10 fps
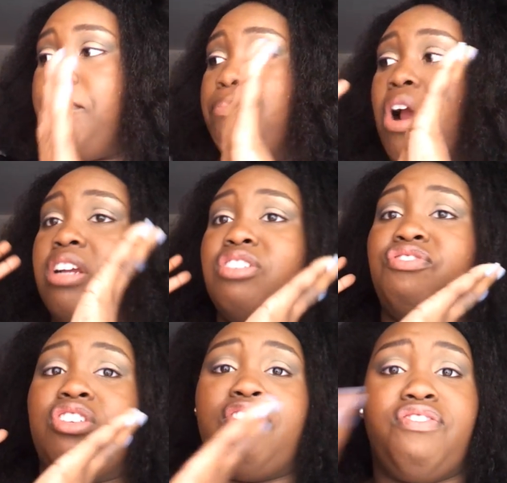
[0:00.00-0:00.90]
marks
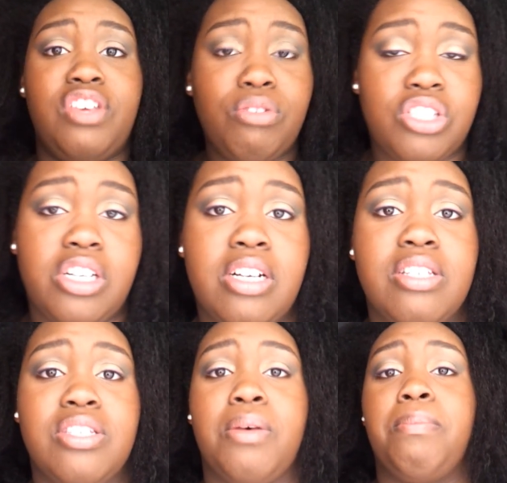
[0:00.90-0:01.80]
for the future.
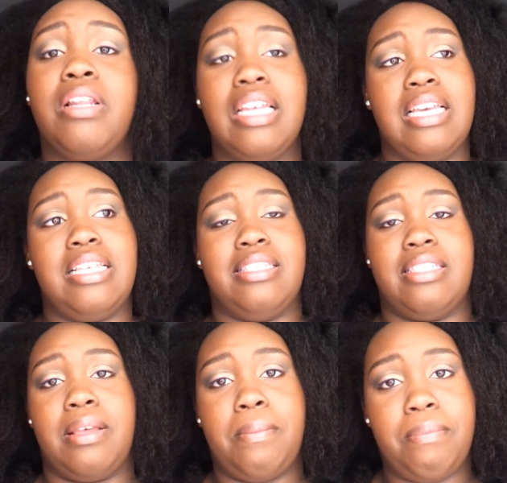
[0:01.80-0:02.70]
So
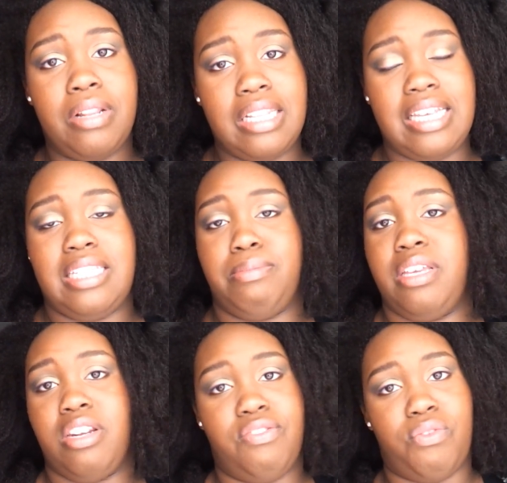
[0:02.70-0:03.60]
please be
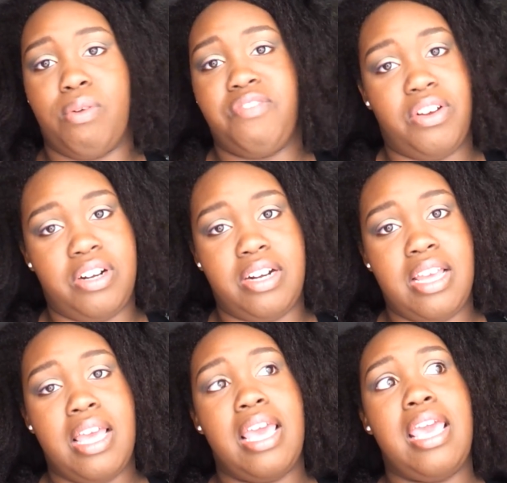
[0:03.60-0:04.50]
an informed voter,
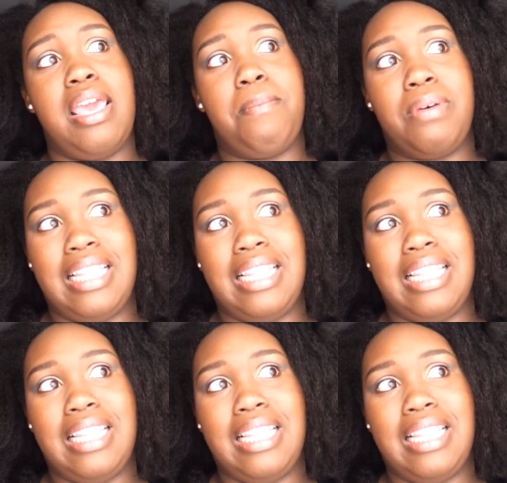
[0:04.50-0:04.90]
and